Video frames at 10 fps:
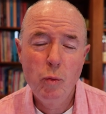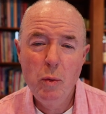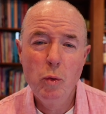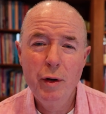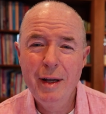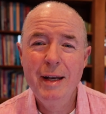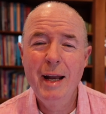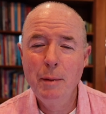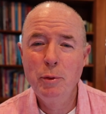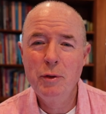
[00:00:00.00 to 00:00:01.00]
we were in
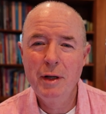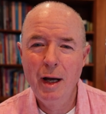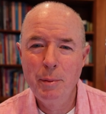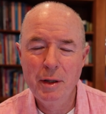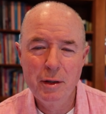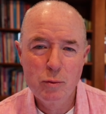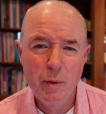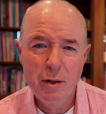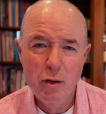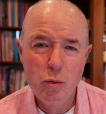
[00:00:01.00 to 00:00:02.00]
Abu Dhabi, and there's
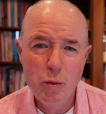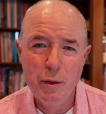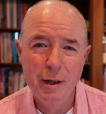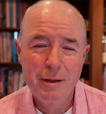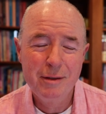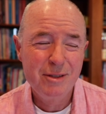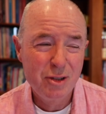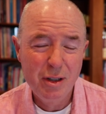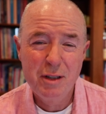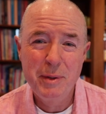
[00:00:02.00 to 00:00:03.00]
one quirk that
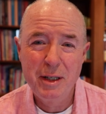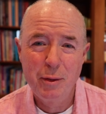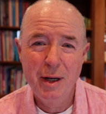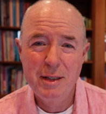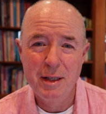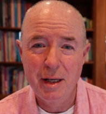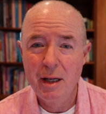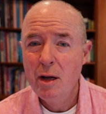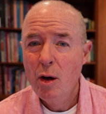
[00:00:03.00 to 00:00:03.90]
drives me crazy there.